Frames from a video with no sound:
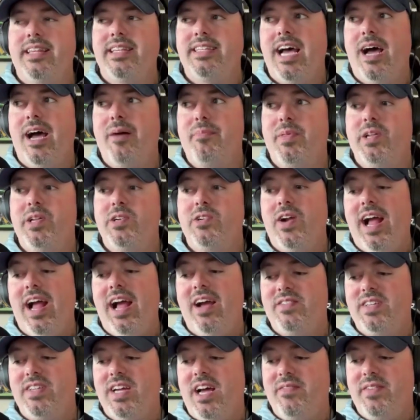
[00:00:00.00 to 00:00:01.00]
the top of the
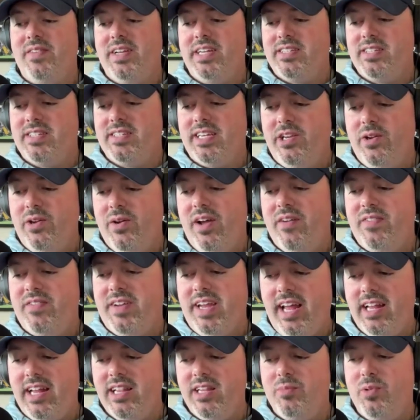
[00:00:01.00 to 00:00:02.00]
draft, obviously you have
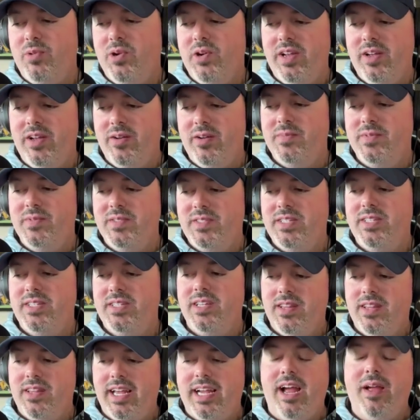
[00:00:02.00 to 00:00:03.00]
Caleb Williams.
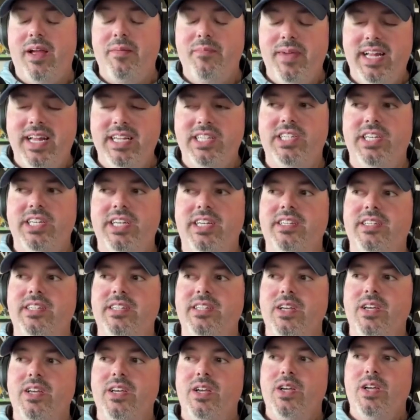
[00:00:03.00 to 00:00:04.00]
Like I
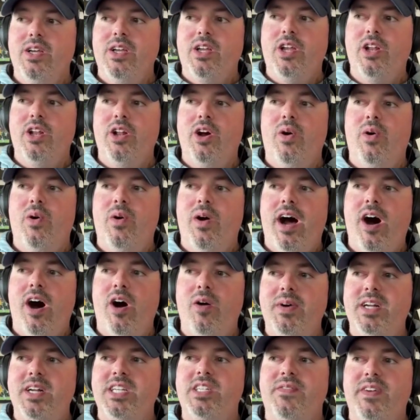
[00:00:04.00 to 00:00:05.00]
mentioned, you know,
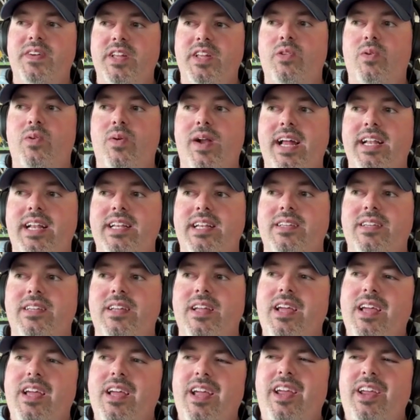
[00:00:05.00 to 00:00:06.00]
how much of a threat,
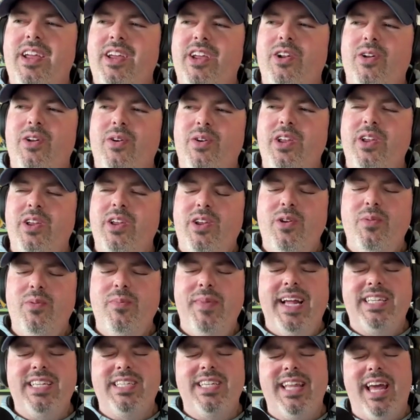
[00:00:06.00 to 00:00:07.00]
you know, you
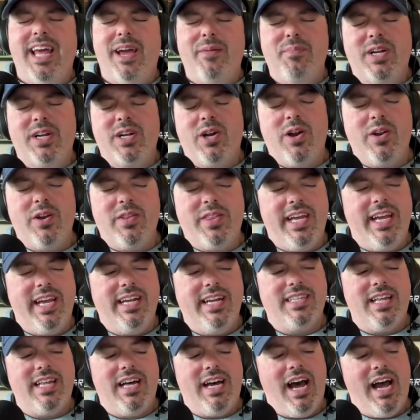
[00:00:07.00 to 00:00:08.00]
mentioned that McCarthy
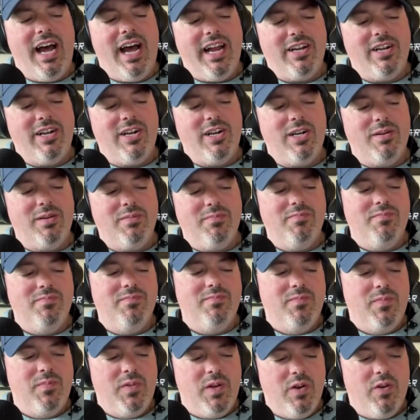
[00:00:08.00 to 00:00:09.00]
has the higher,
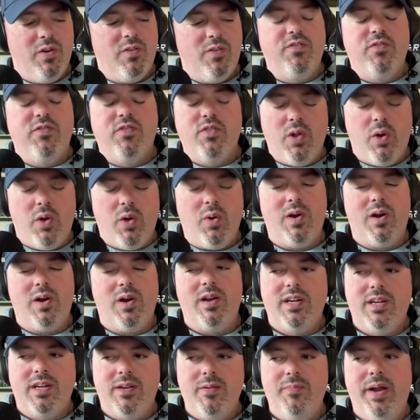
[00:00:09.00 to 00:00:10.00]
you know,
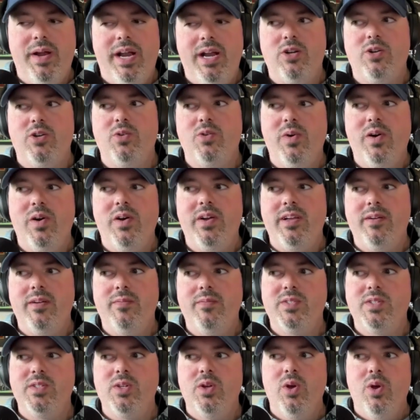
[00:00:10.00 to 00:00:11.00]
floor compared to
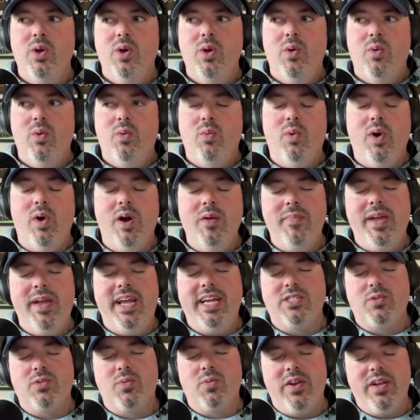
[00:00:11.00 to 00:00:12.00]
Williams. What
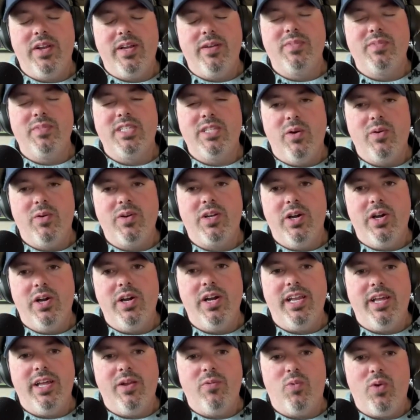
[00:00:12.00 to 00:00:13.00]
makes Williams so
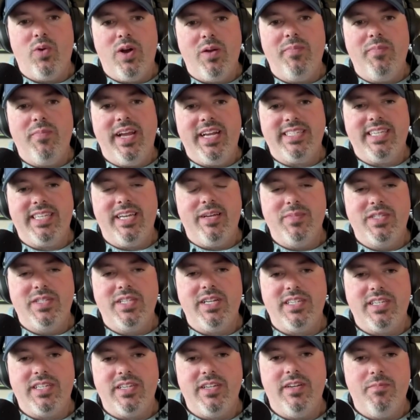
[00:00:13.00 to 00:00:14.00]
good and what makes him
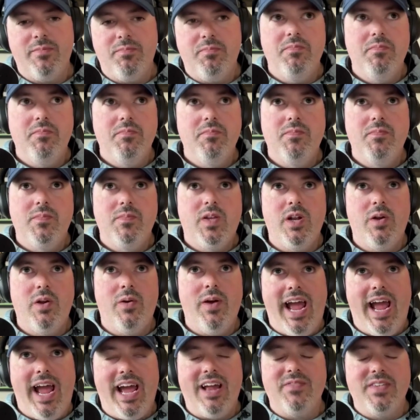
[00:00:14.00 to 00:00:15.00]
such a, you
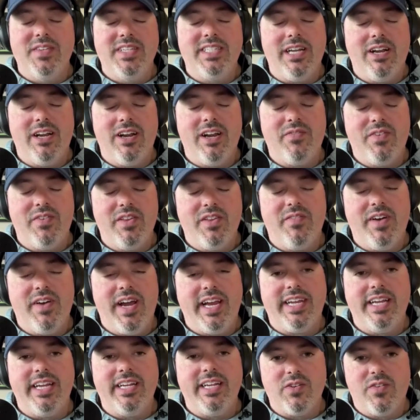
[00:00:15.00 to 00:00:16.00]
know, adversary for the
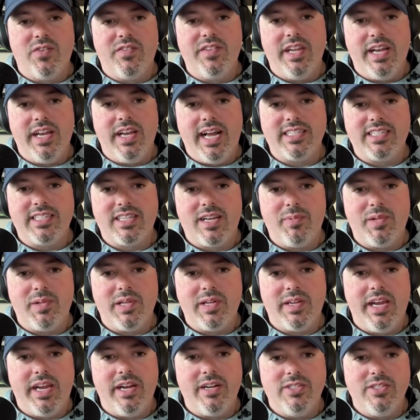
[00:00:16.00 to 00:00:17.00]
Vikings over the next couple
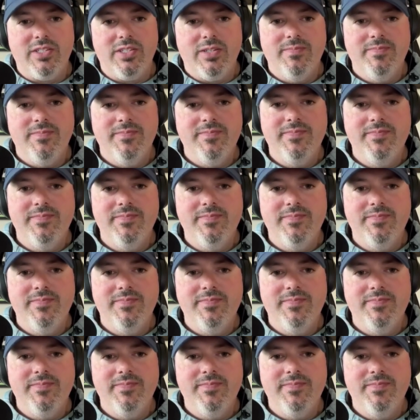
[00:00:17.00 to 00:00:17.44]
of years?